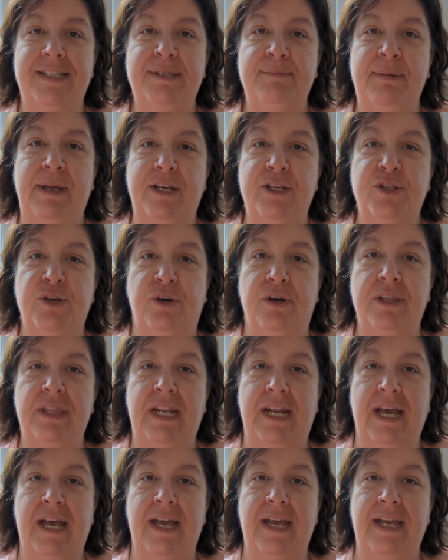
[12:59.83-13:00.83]
make sure
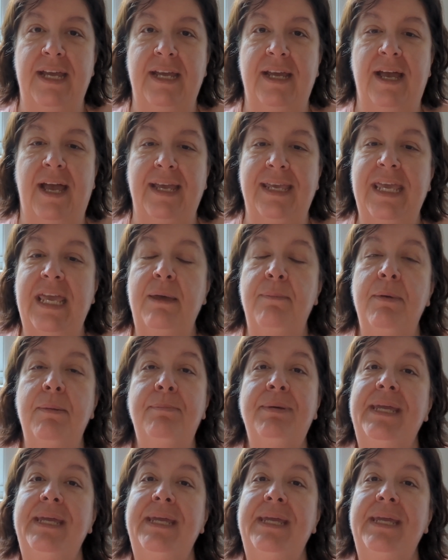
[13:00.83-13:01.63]
that I keep it